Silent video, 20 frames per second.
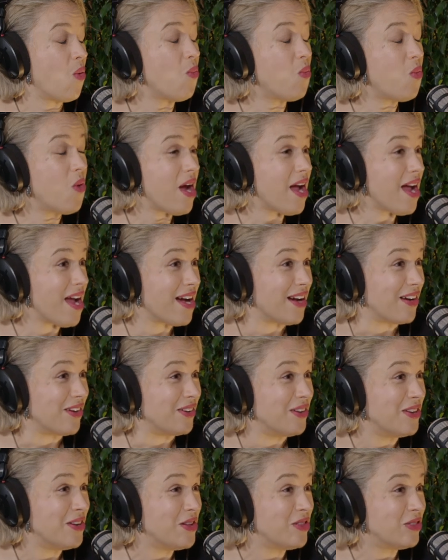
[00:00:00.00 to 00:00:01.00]
Wow.
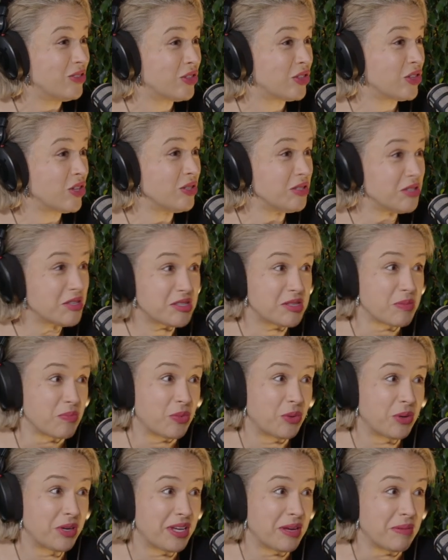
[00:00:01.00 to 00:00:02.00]
Those are some
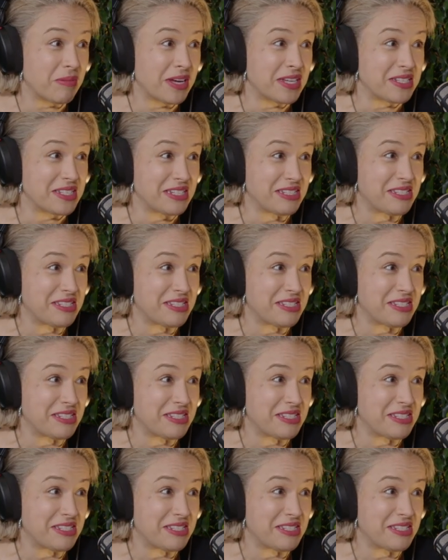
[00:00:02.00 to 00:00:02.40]
pretty amazing